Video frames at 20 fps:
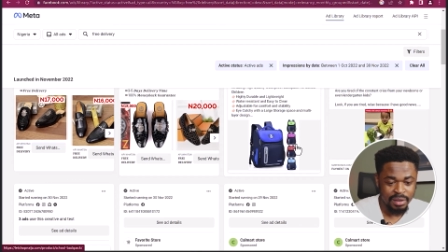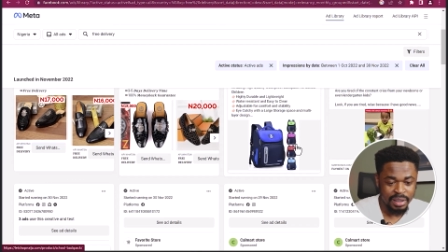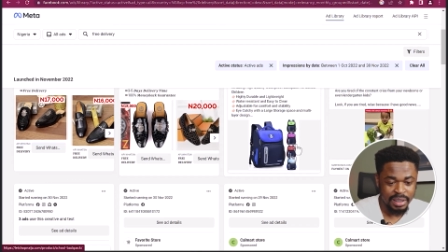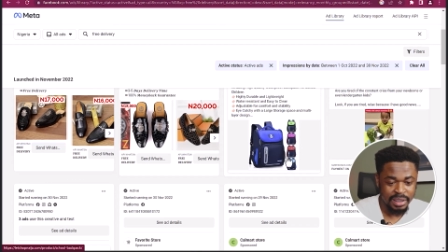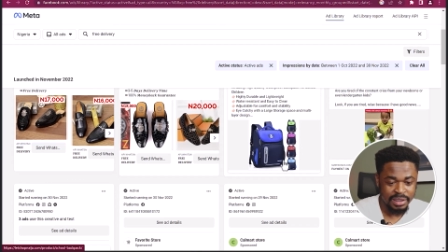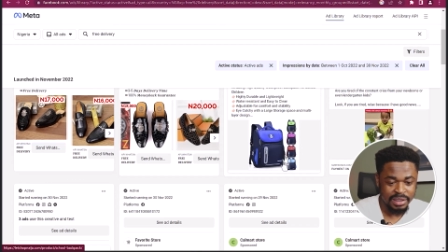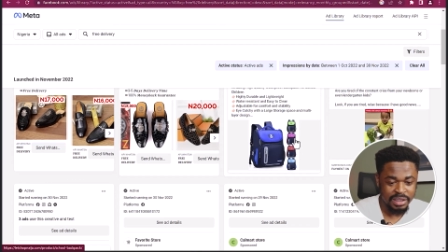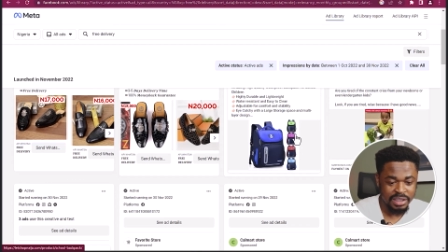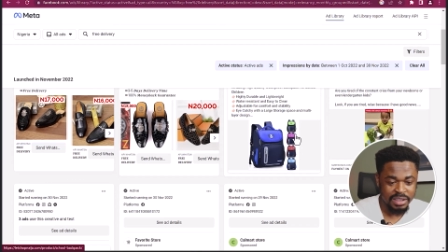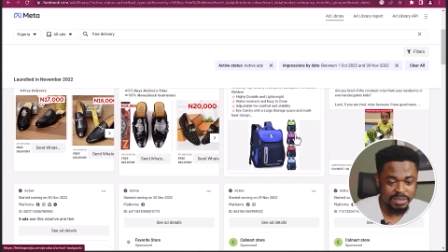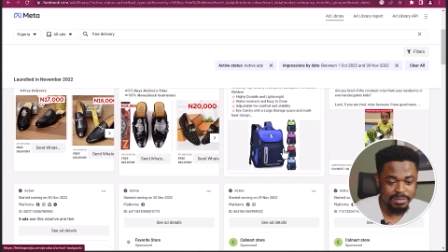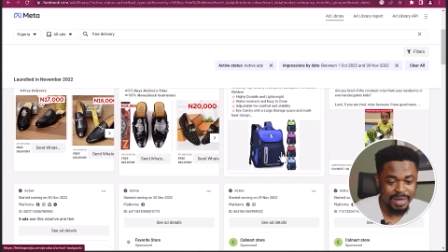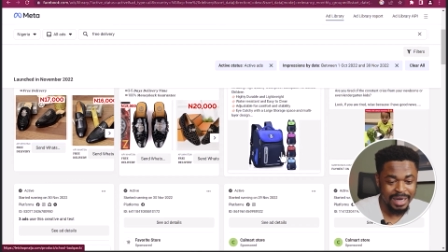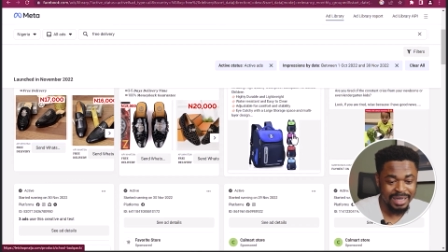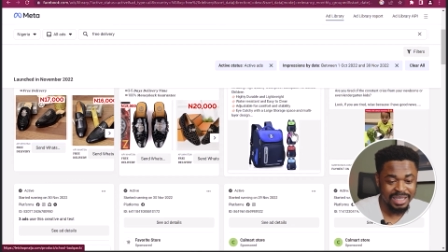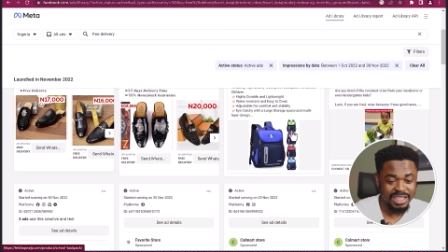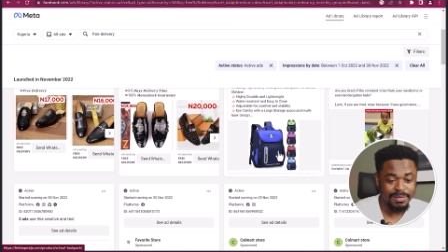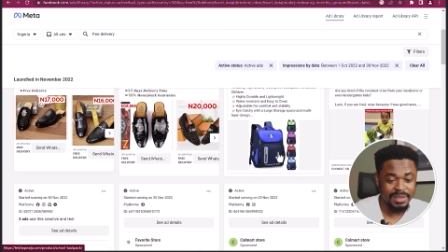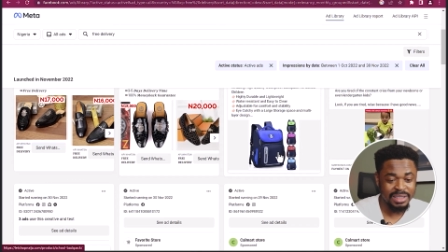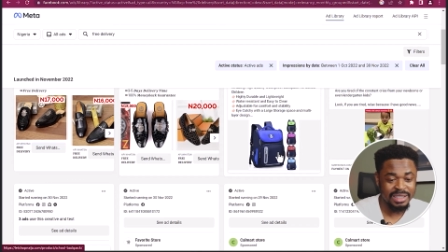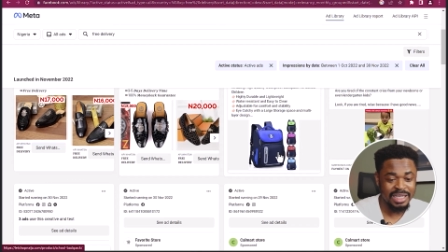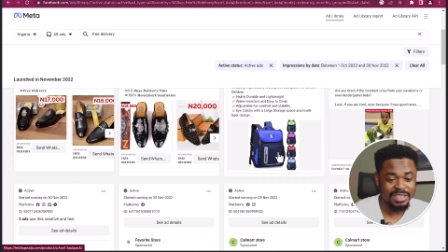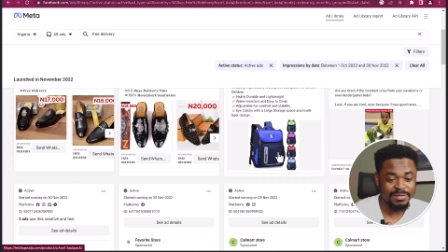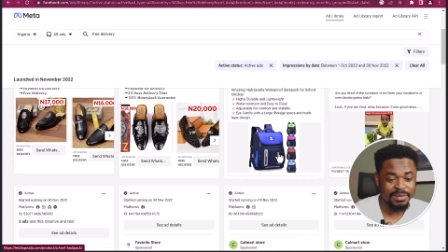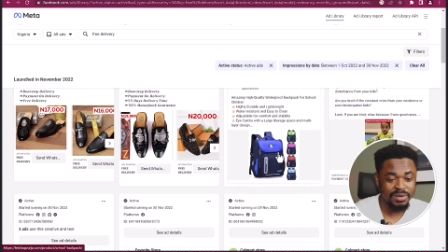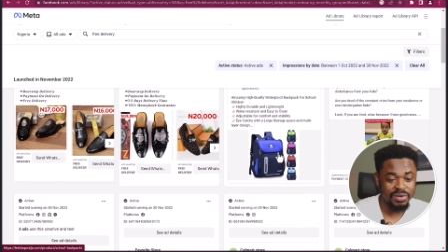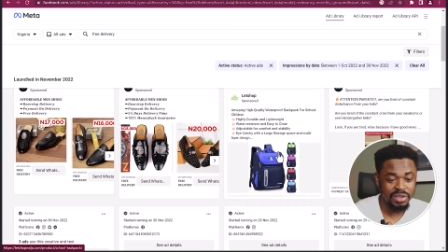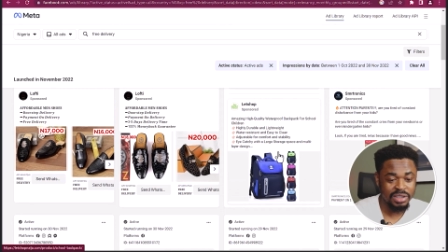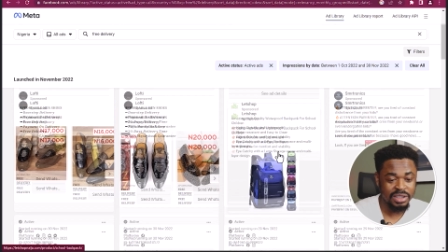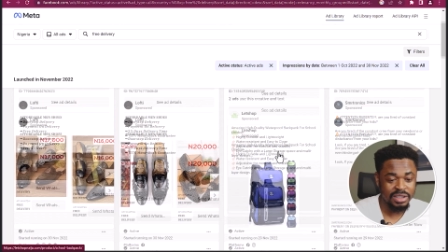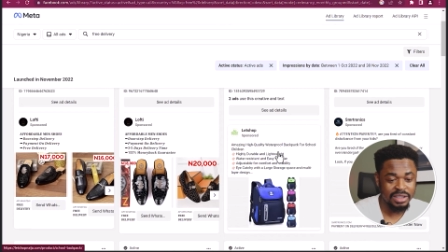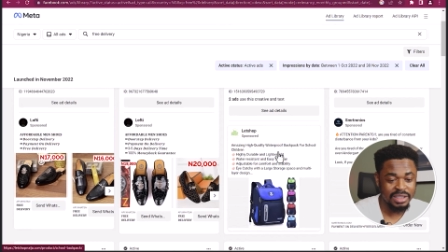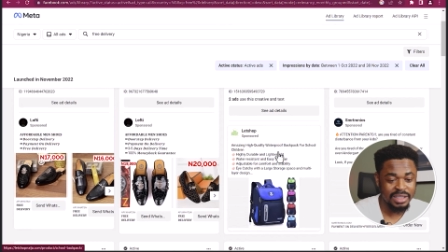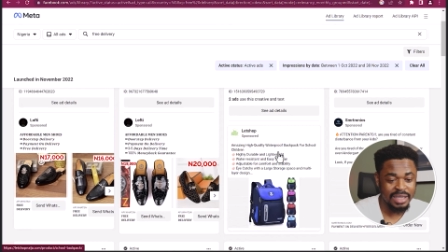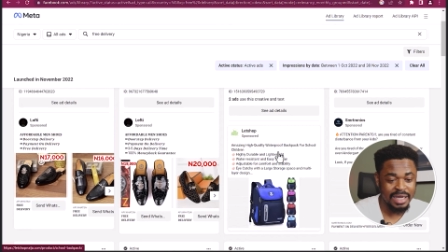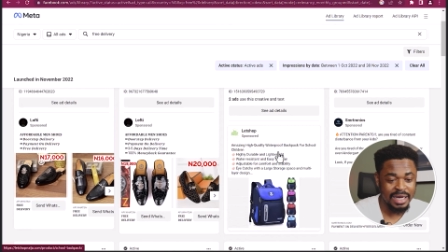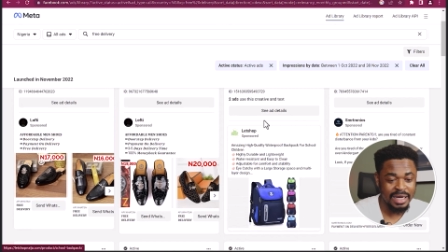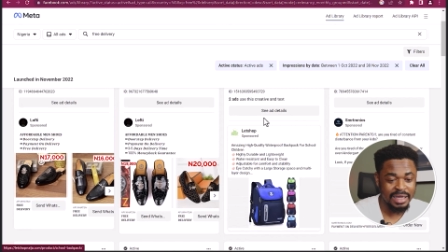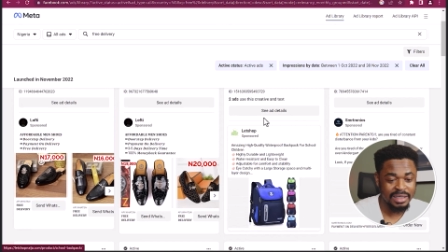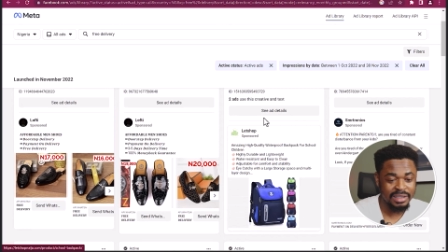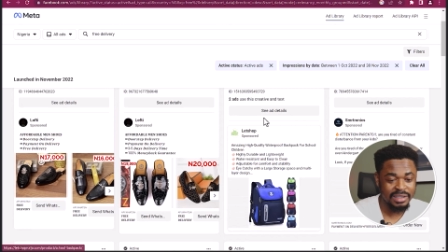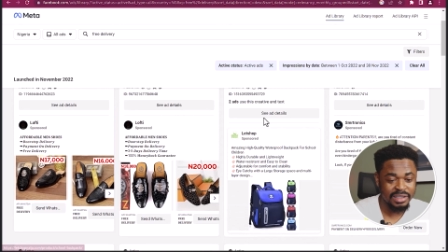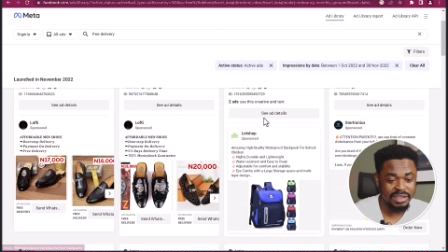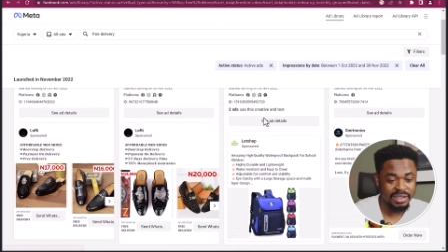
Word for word: You can see this bag. This person has been running this ad